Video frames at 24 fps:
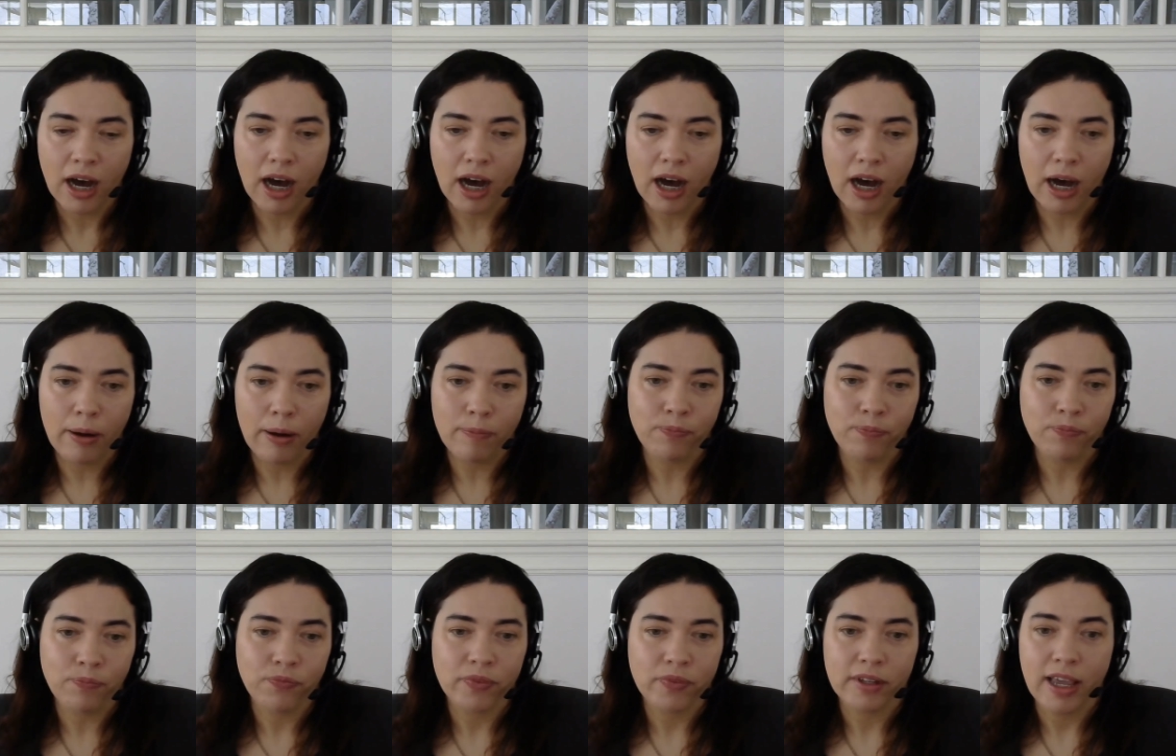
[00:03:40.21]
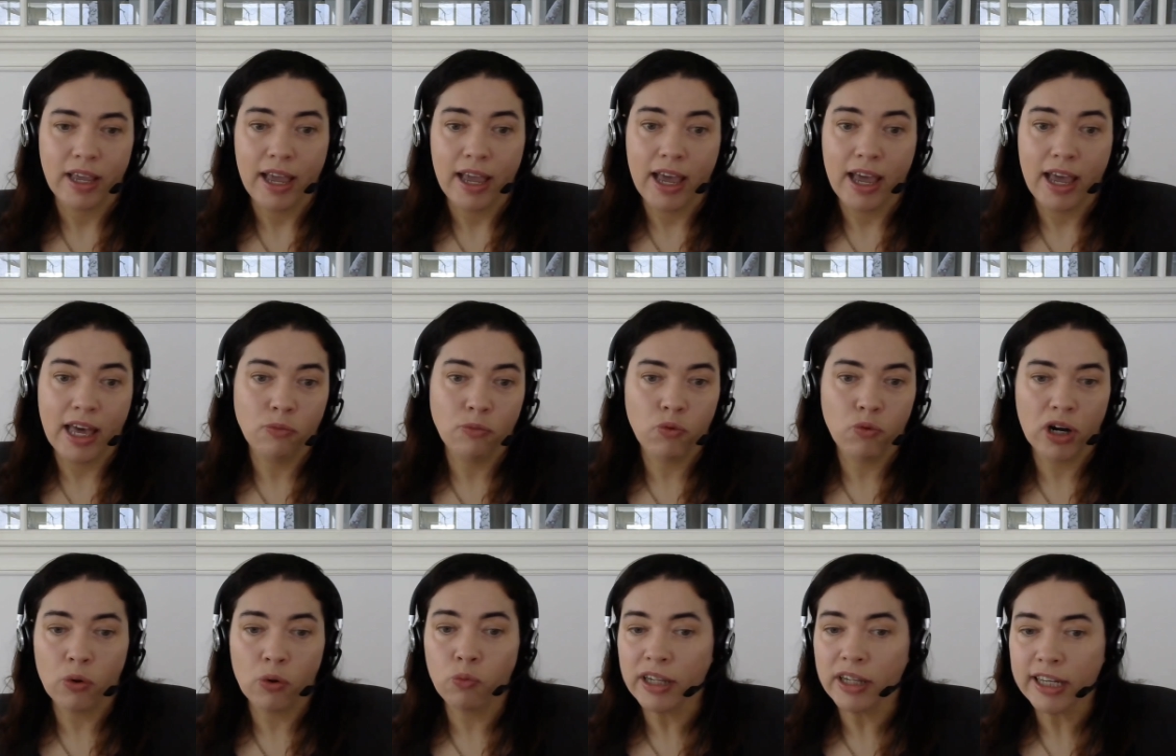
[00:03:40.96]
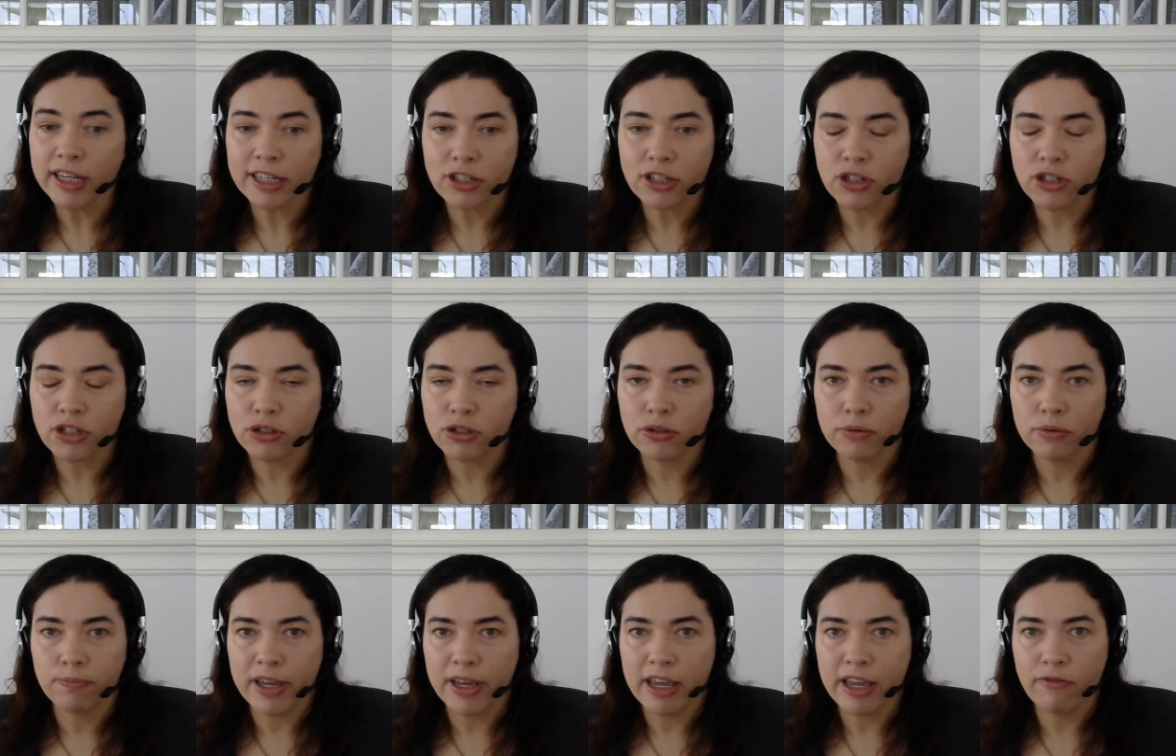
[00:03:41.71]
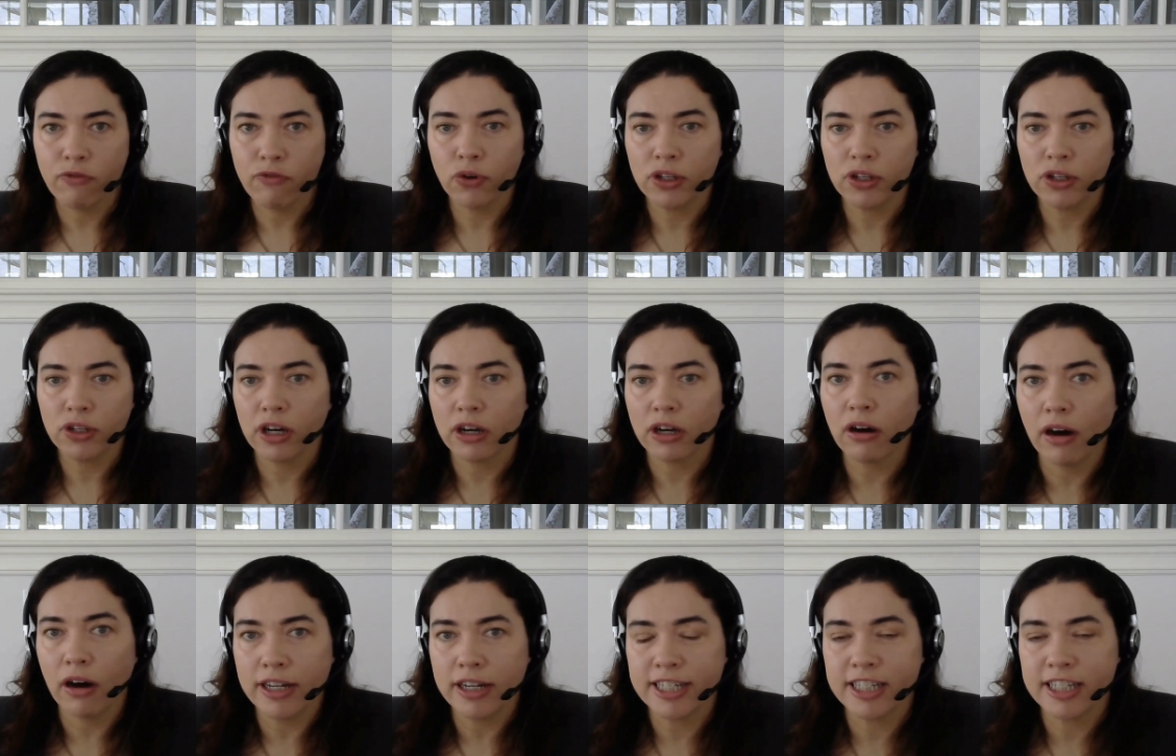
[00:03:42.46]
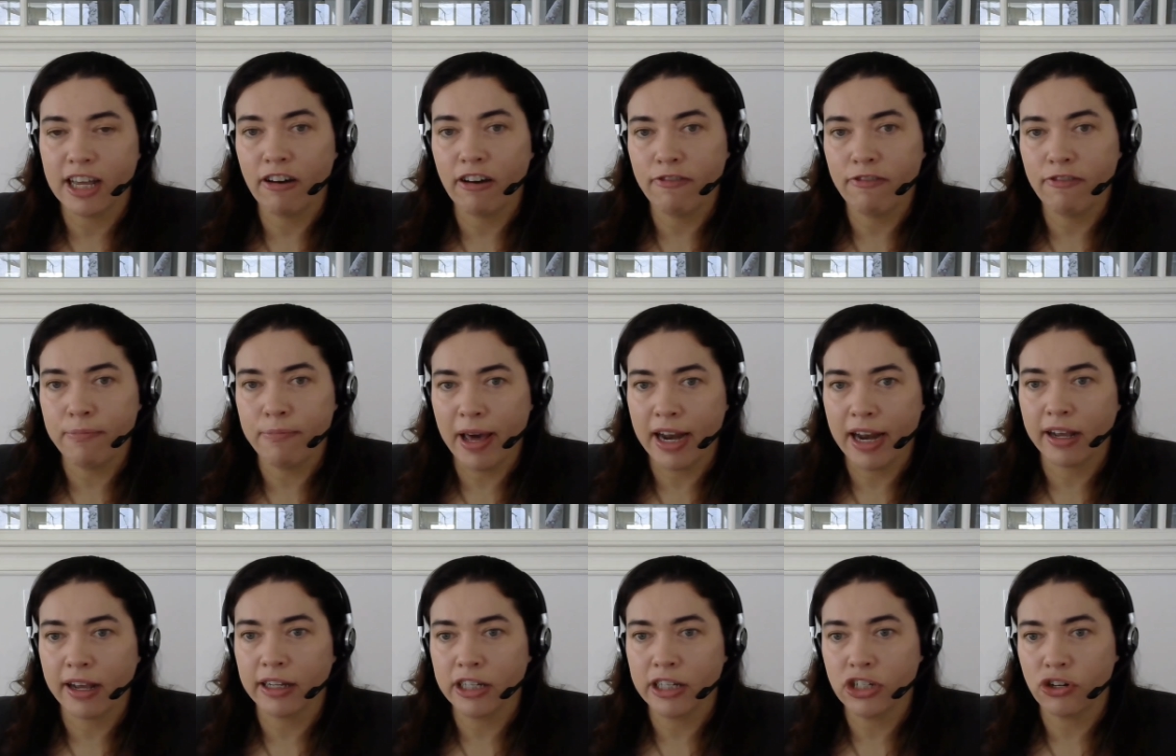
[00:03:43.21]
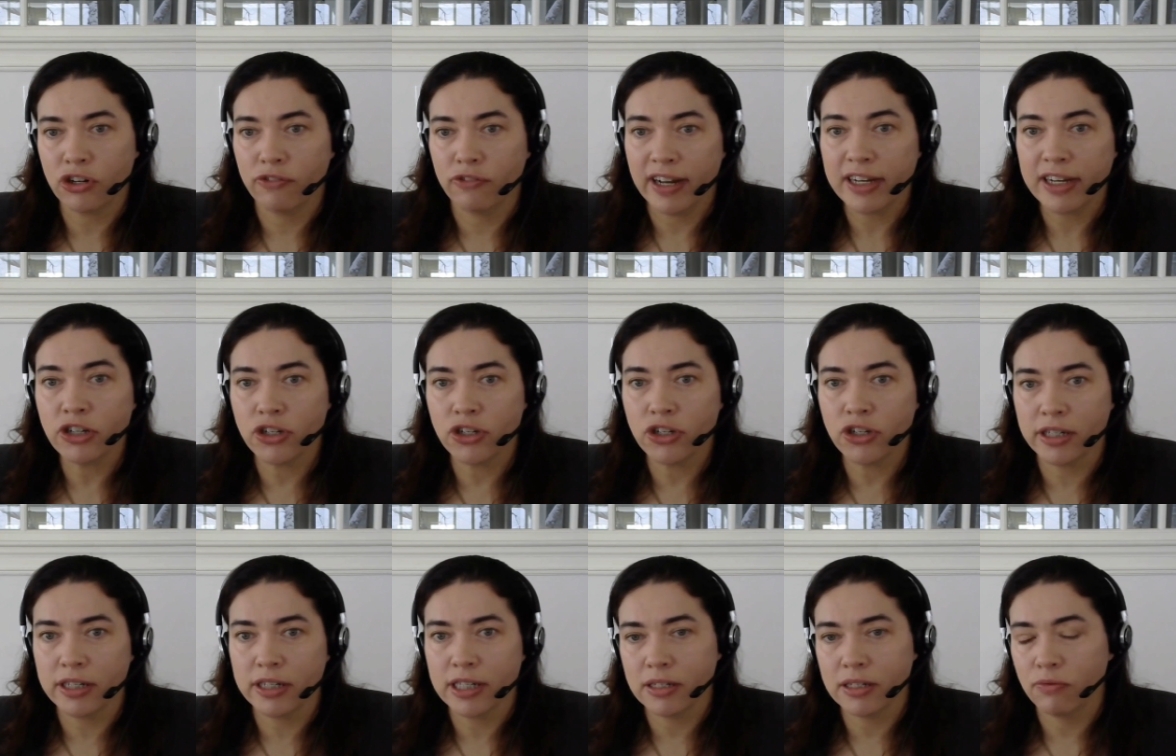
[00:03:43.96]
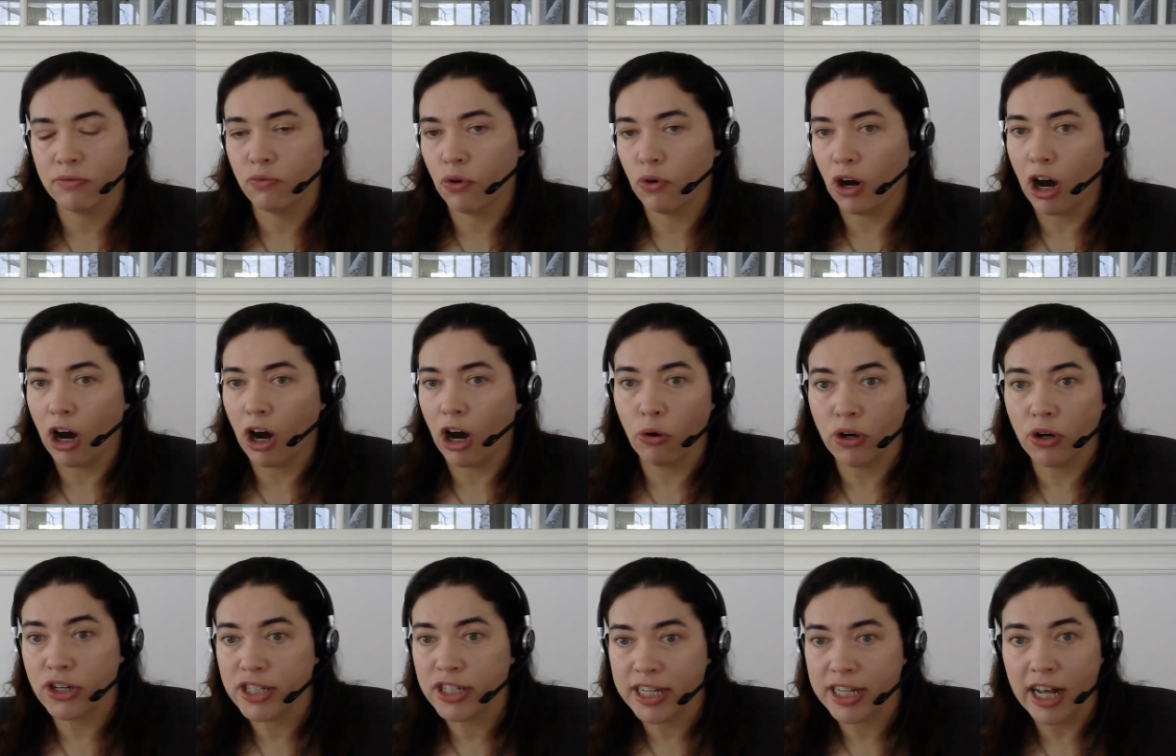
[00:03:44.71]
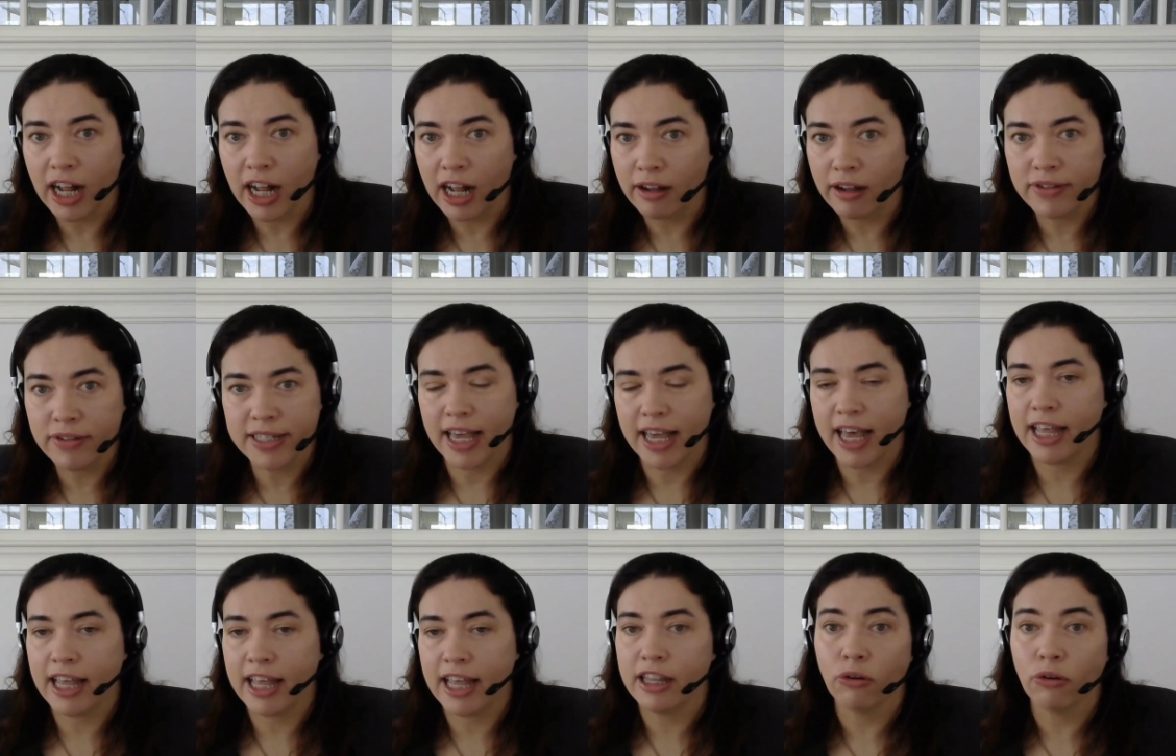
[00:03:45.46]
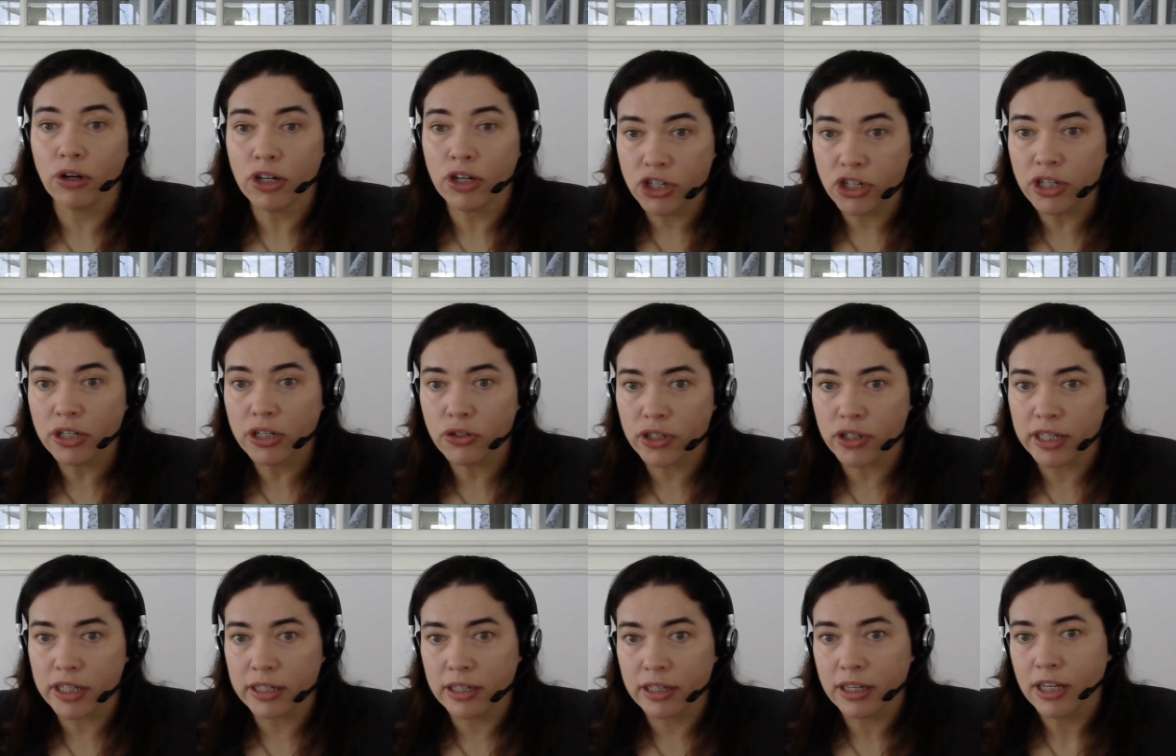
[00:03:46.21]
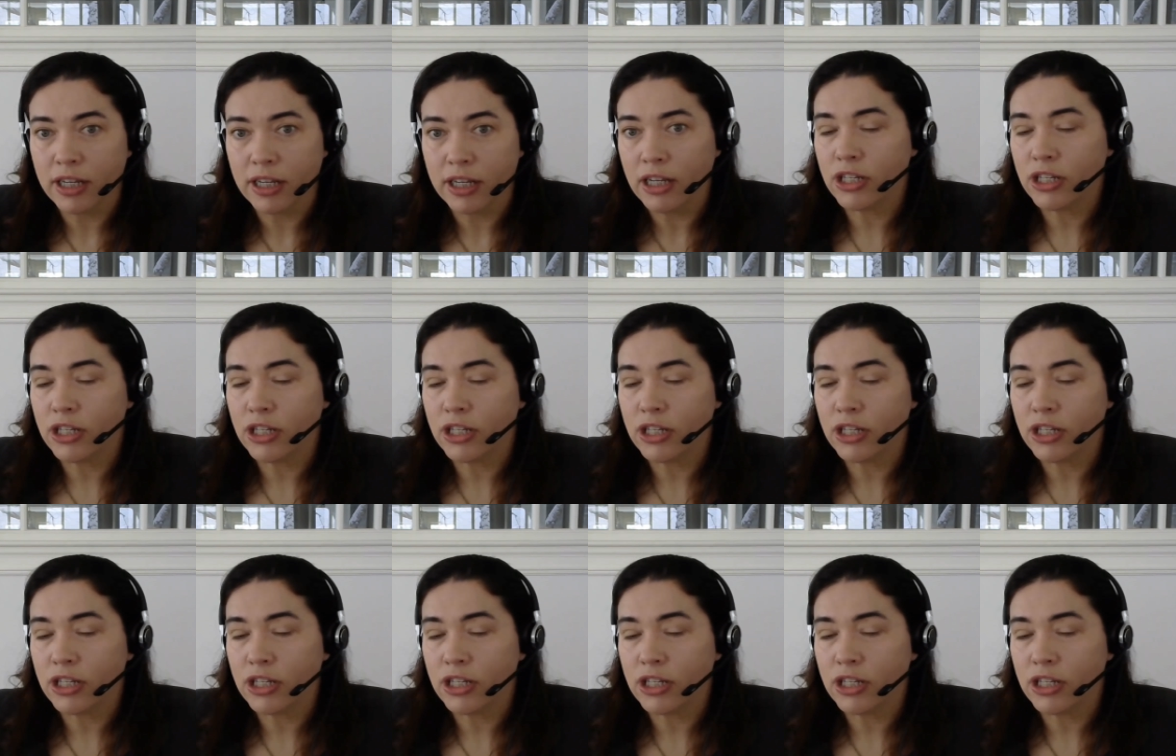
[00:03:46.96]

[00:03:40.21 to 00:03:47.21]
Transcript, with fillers: um, and we're willing to pay for the cost of medical interventions for ourselves and our children